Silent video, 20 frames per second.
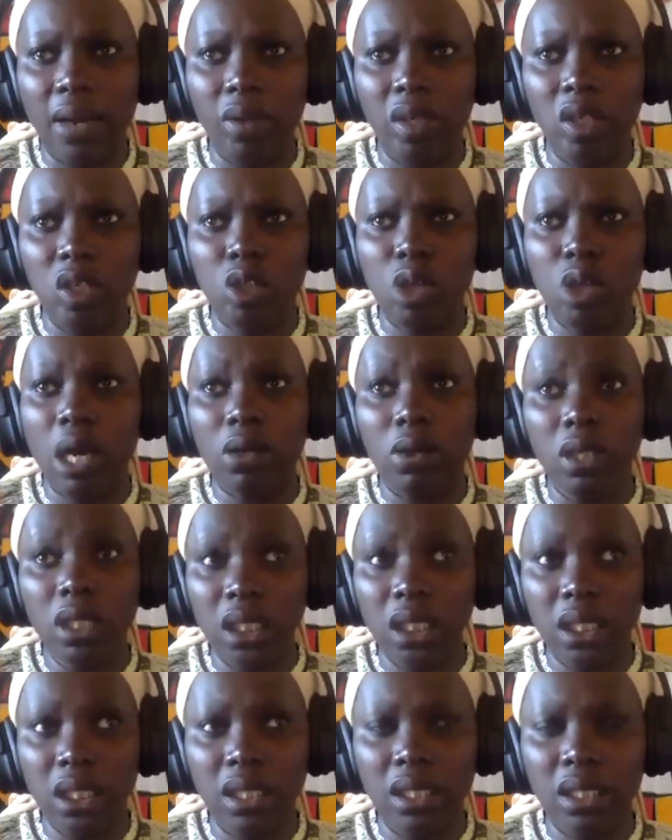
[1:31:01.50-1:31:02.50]
into our
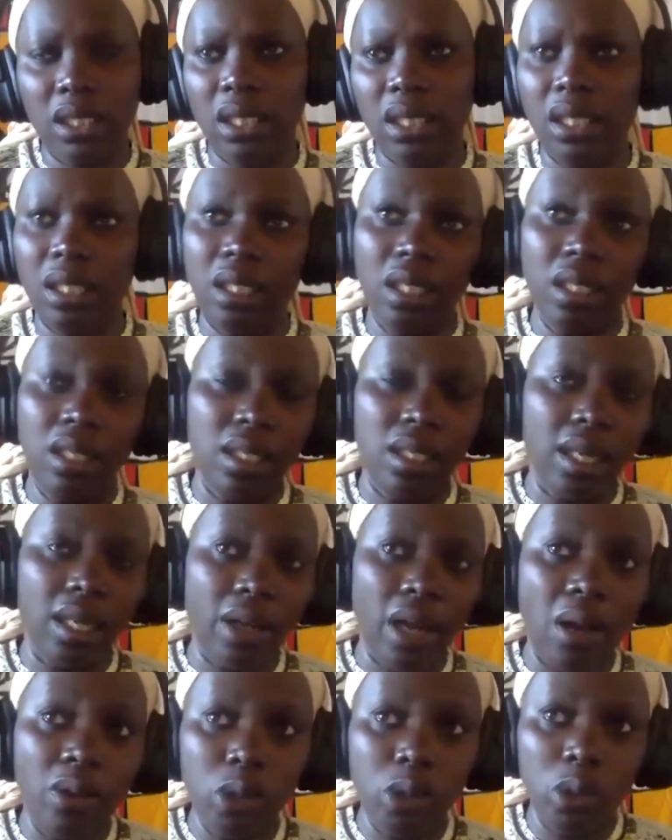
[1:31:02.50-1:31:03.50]
continent and
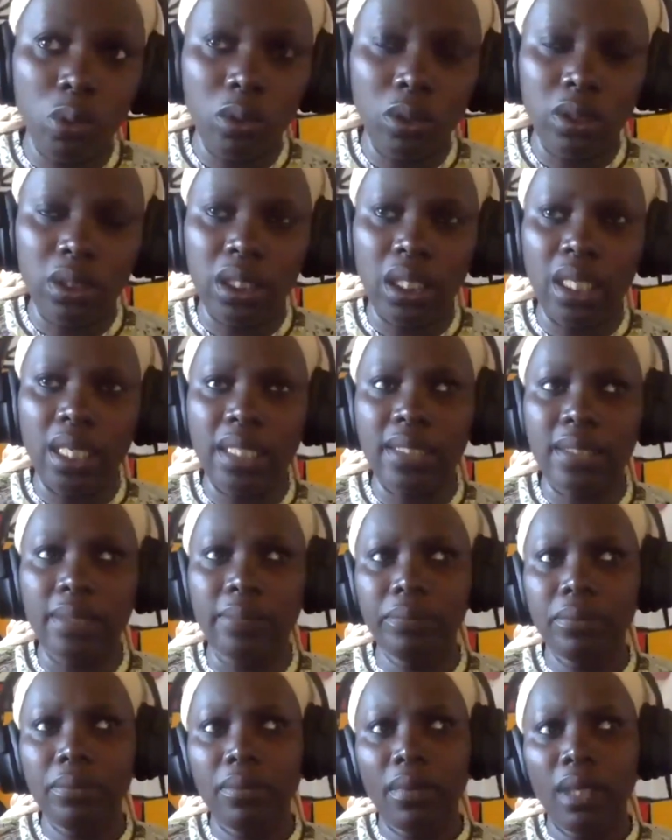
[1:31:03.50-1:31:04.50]
around the world is
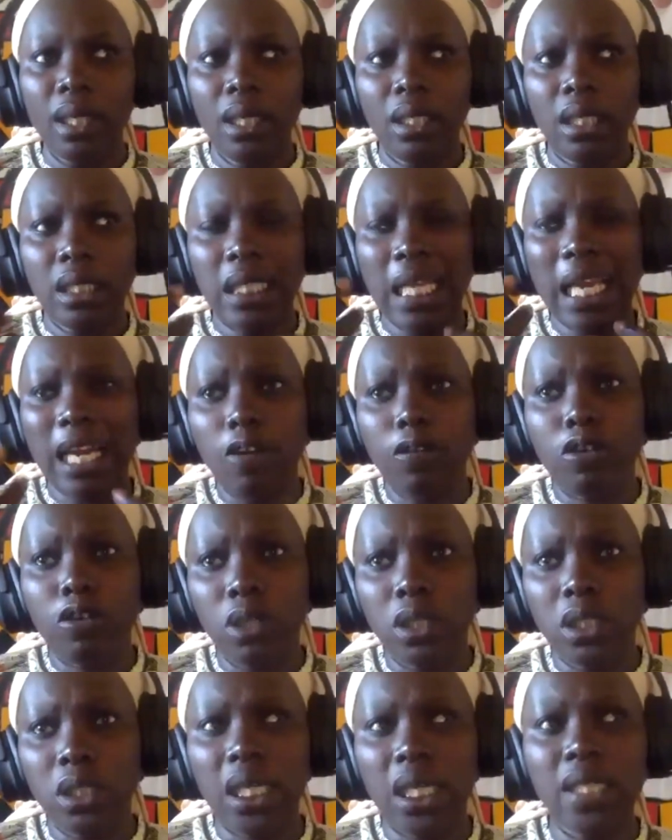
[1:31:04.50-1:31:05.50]
there's lack of
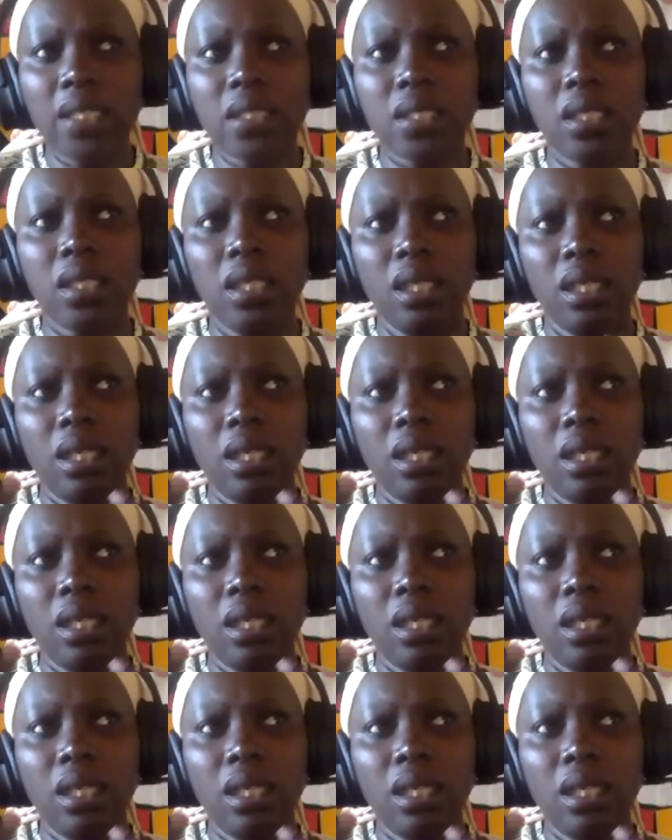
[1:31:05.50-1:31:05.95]
content,